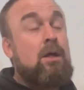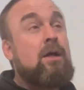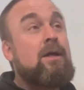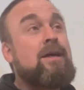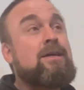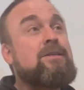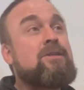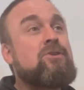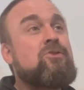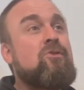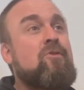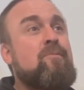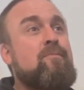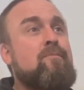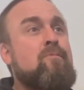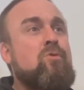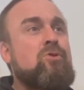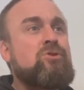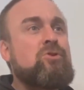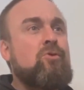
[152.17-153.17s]
That's the sort of
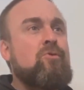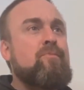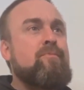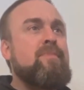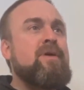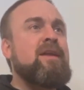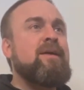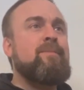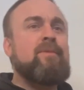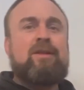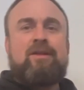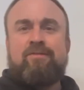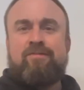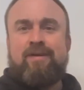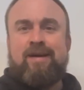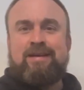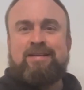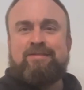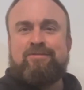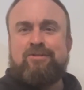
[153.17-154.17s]
what's called minimal
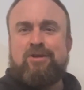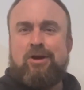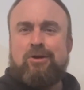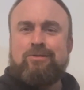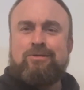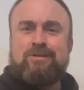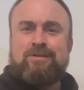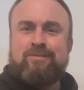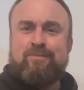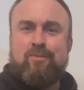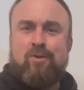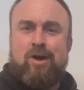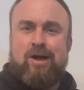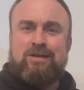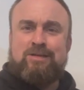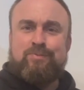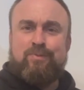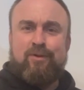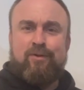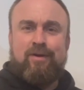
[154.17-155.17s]
effective dose in my
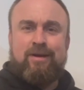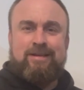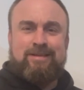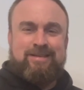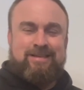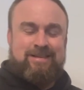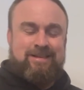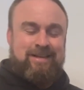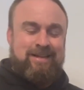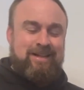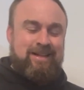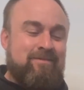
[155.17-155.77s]
experience.